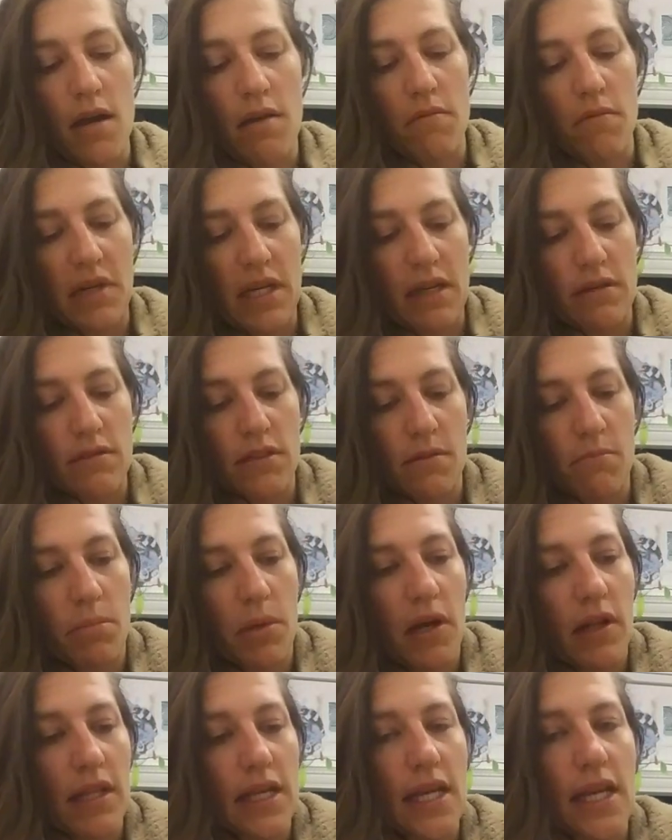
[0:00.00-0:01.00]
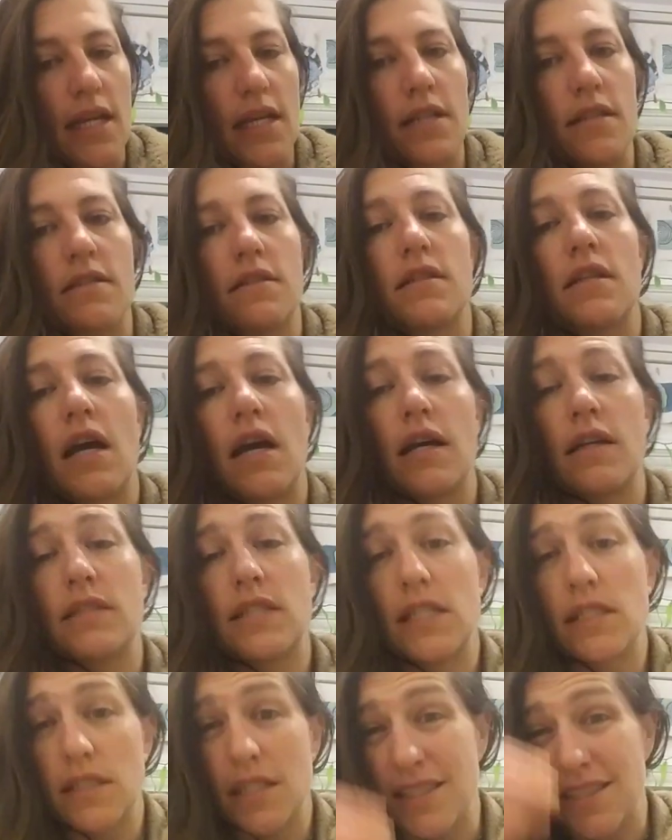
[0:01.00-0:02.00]
When I was in Bali in
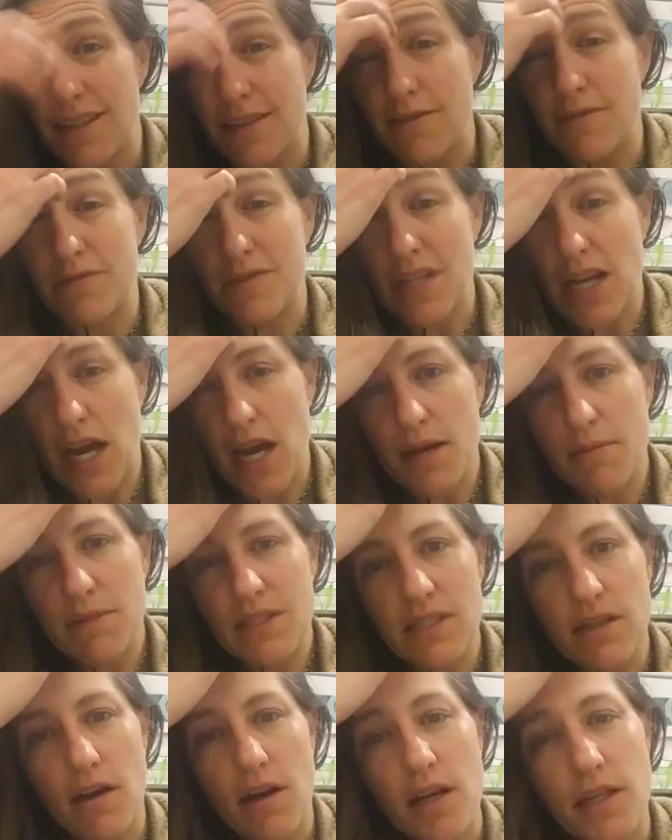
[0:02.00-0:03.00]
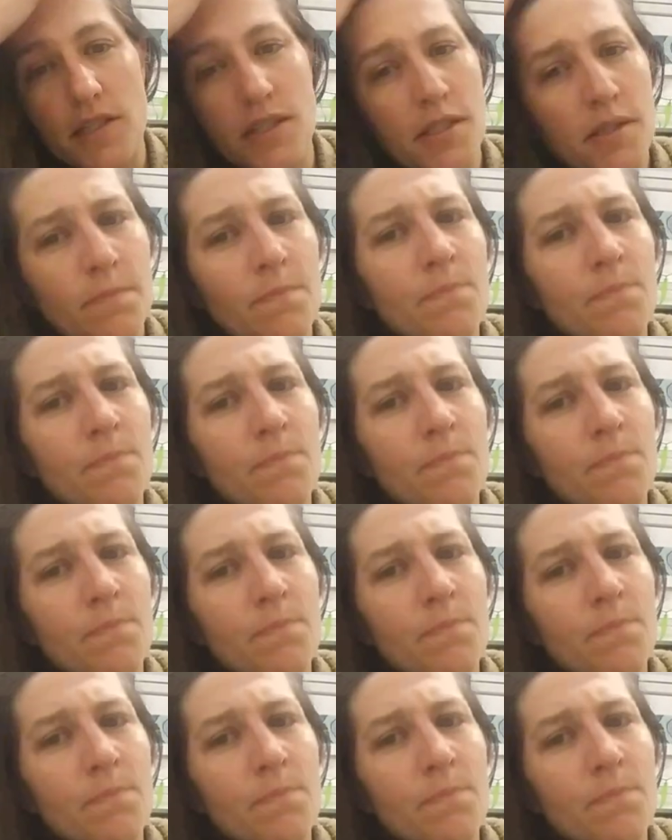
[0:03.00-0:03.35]
teachings of Thai massage,